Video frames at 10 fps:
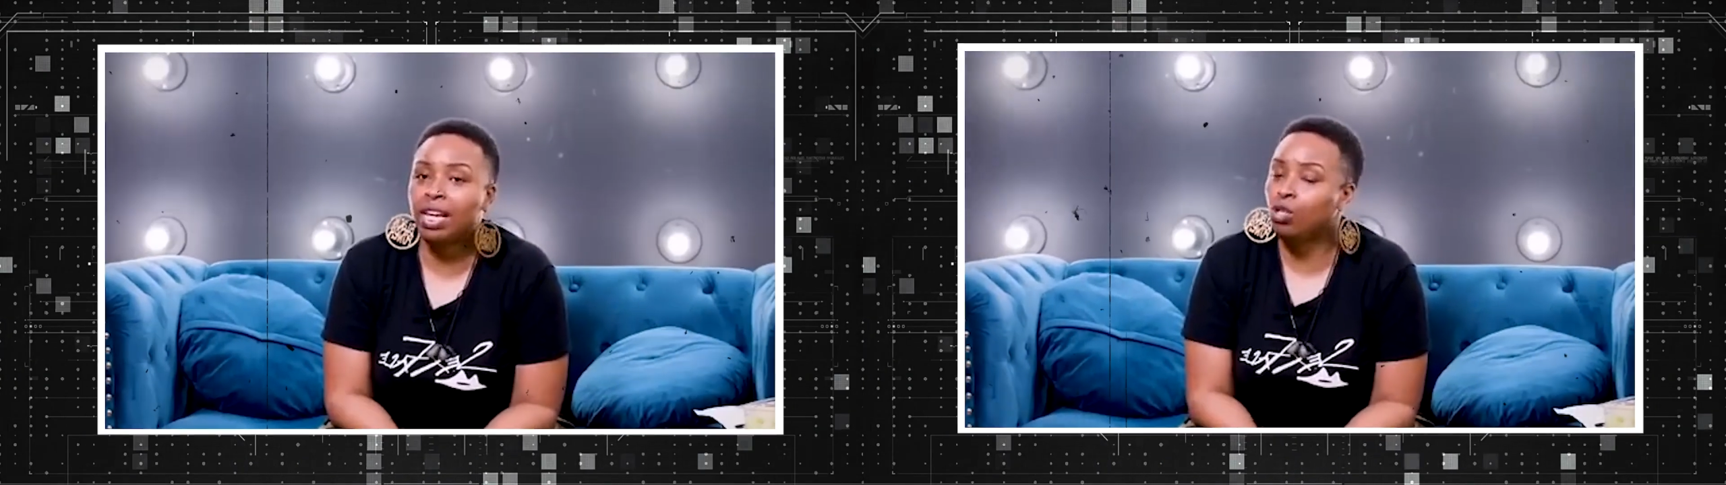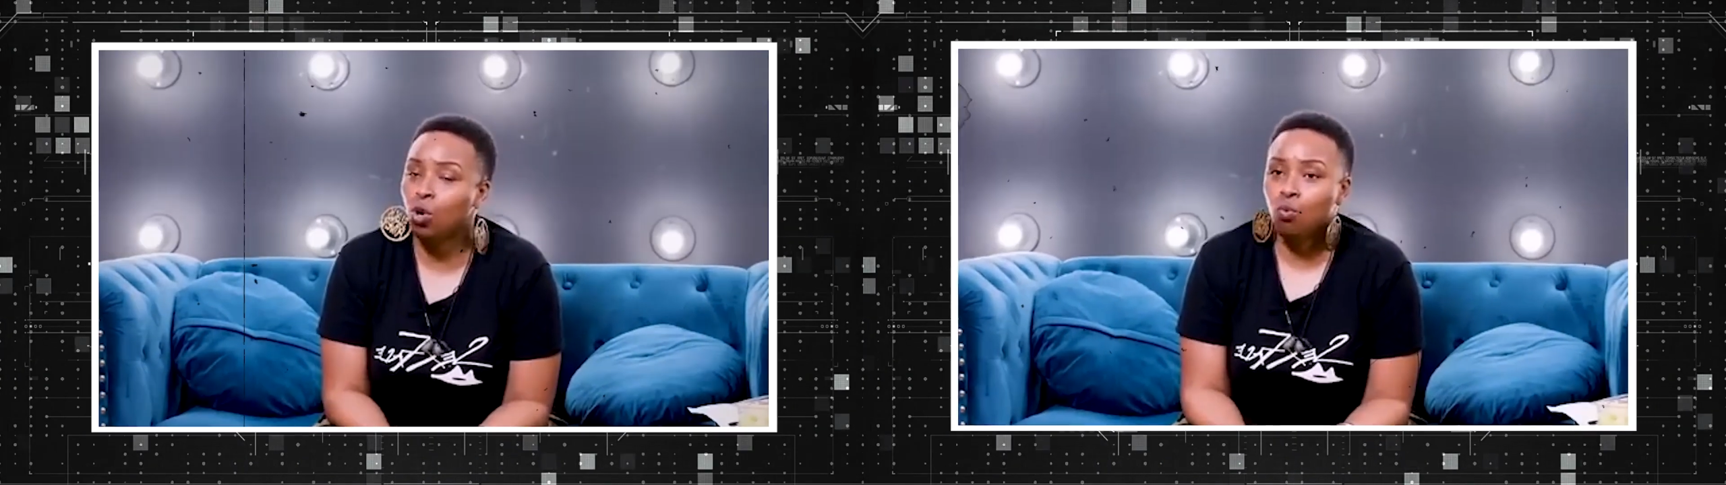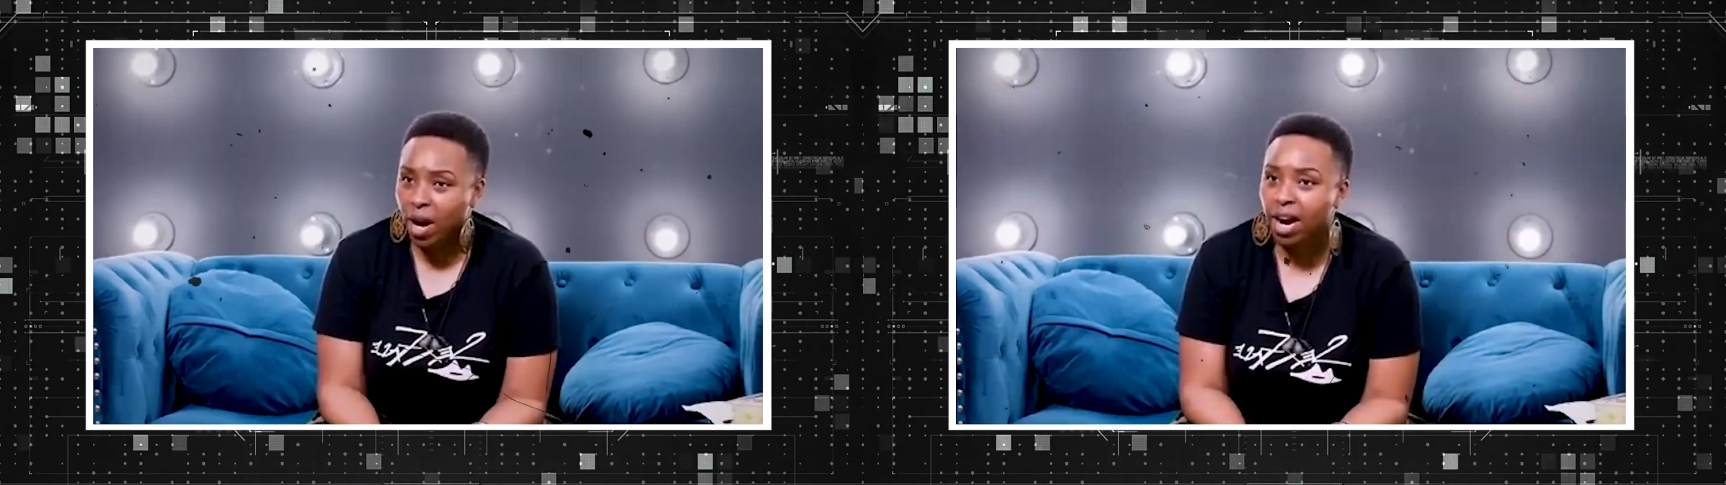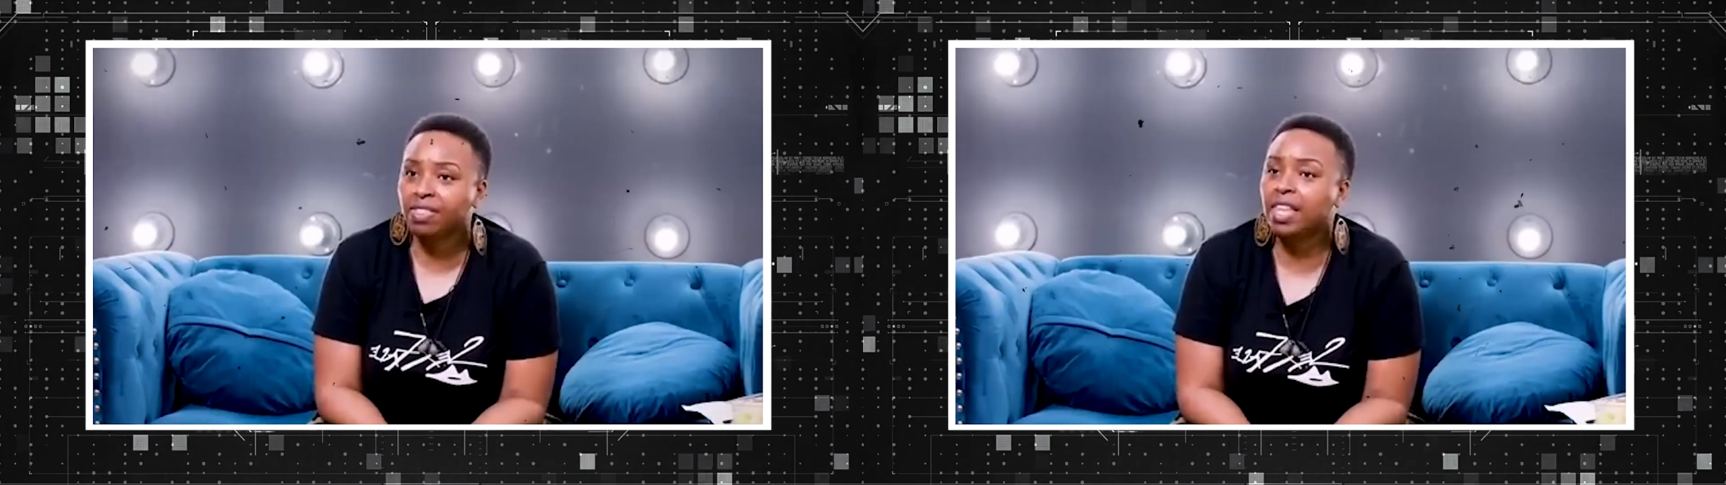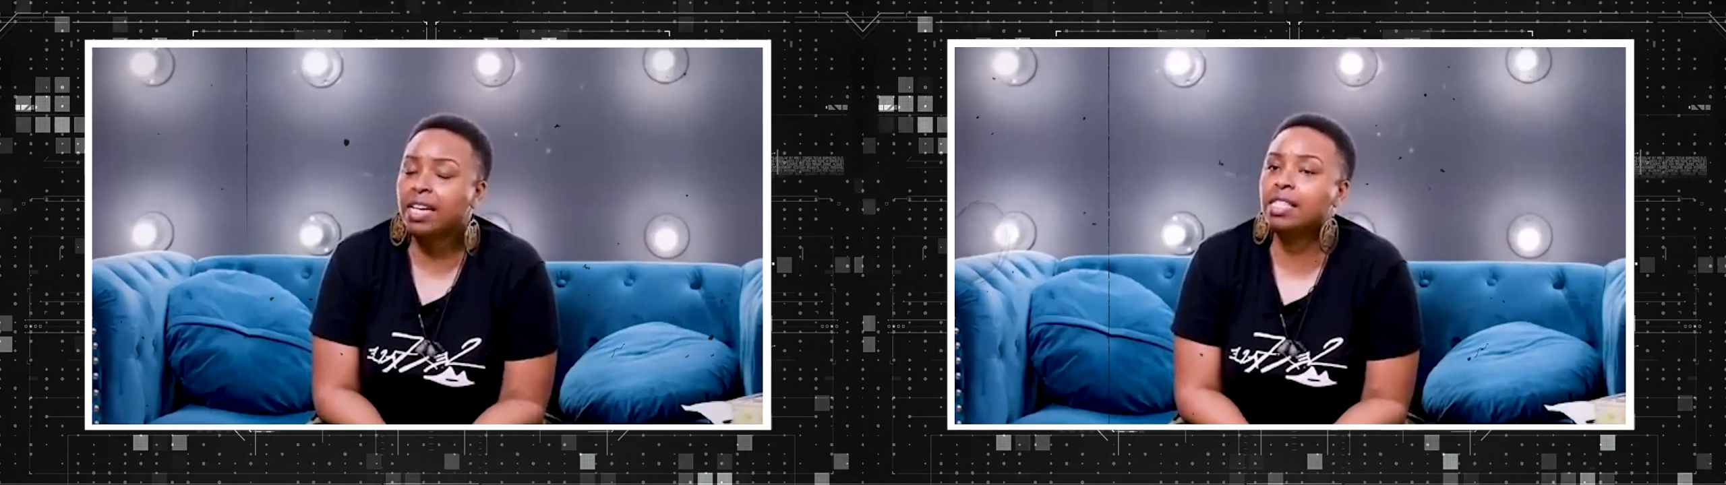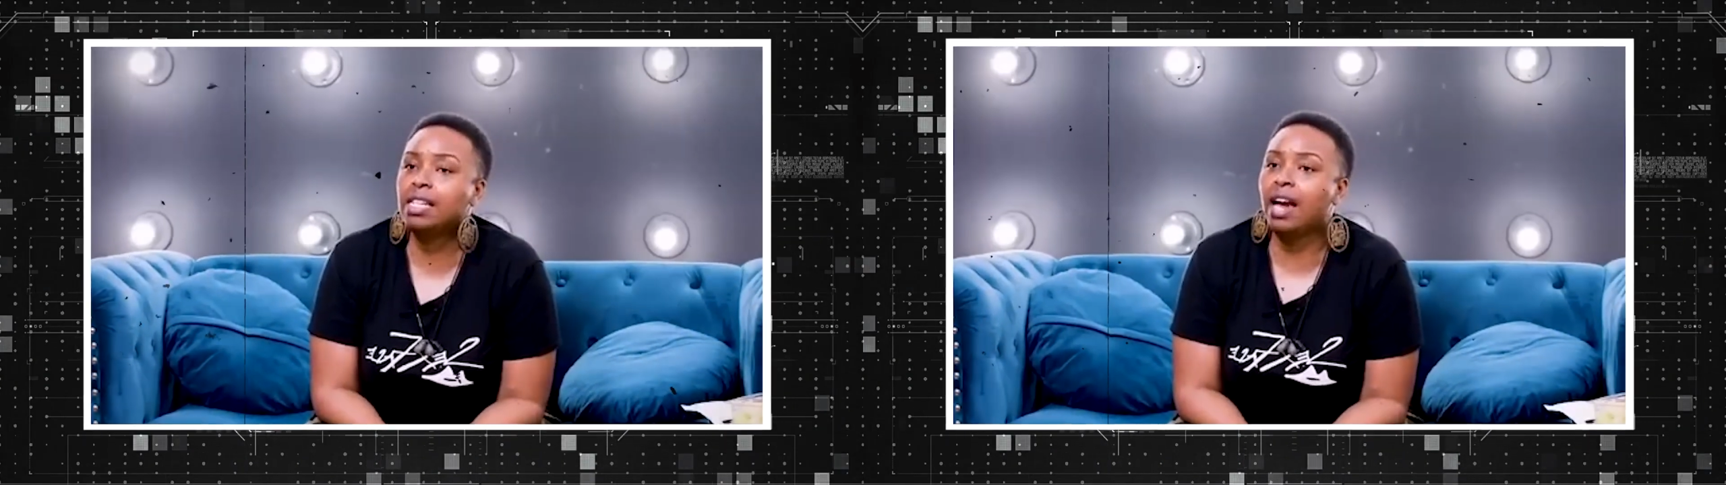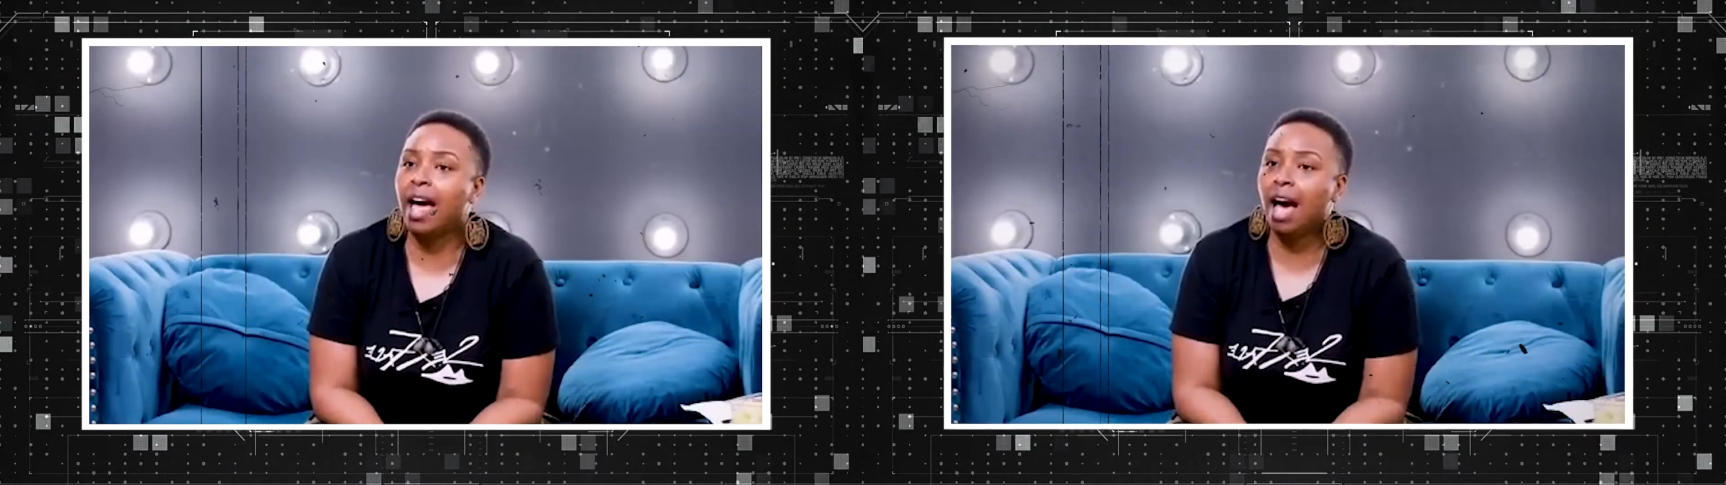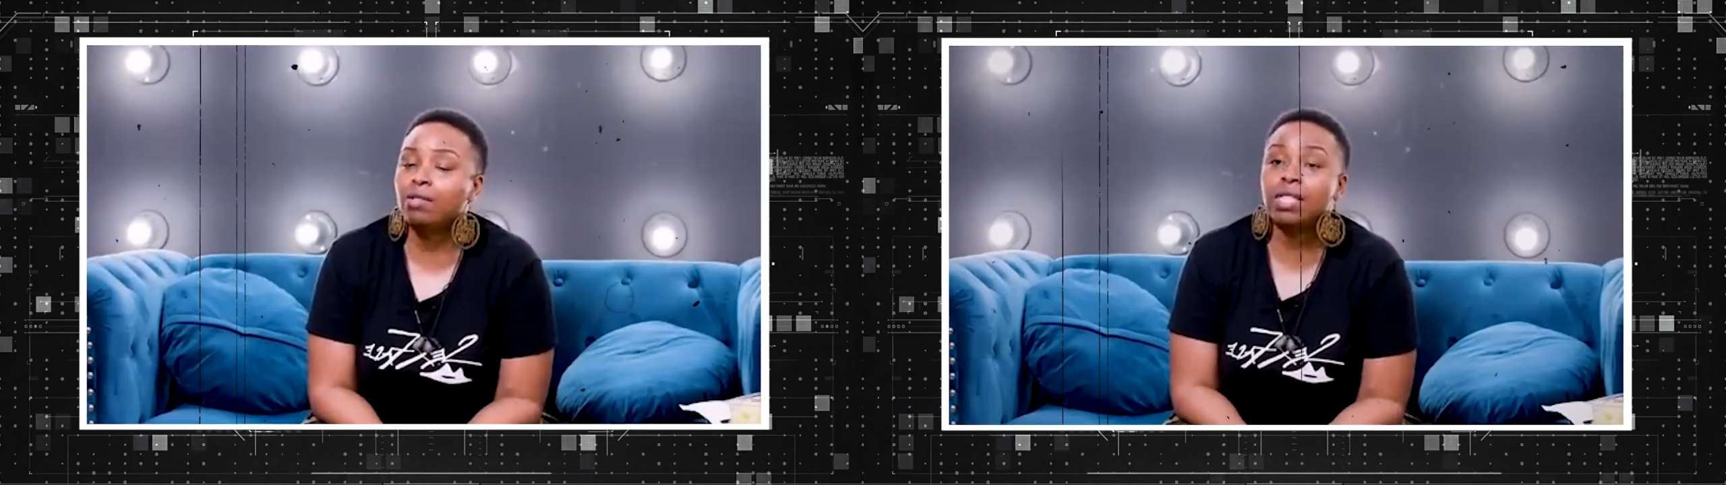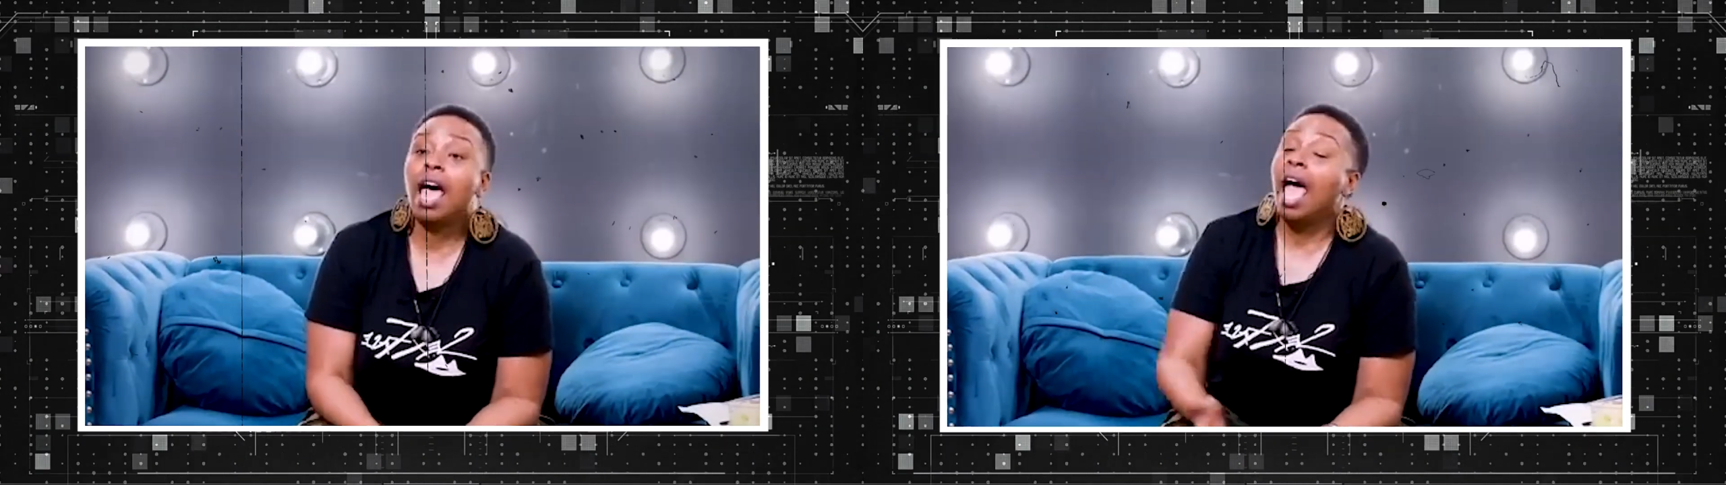they do weird things in their house,